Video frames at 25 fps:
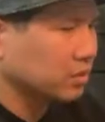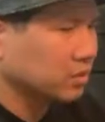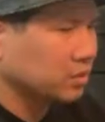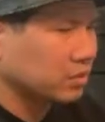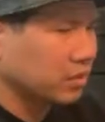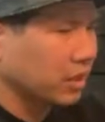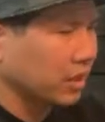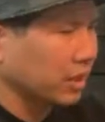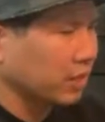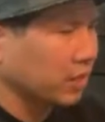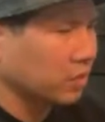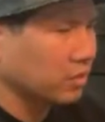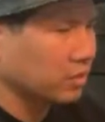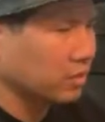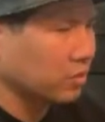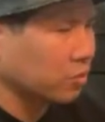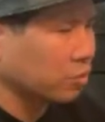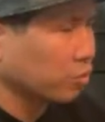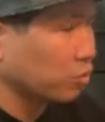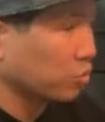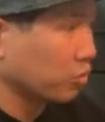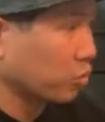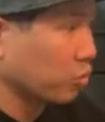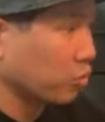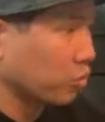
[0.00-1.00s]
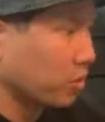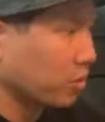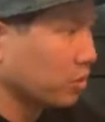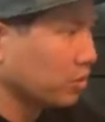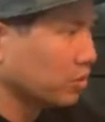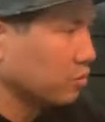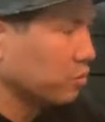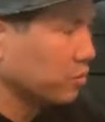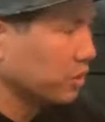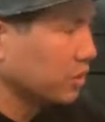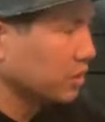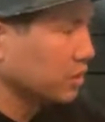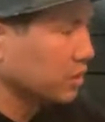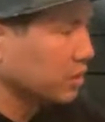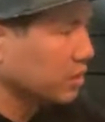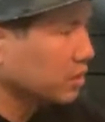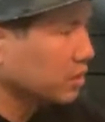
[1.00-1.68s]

like the world, really.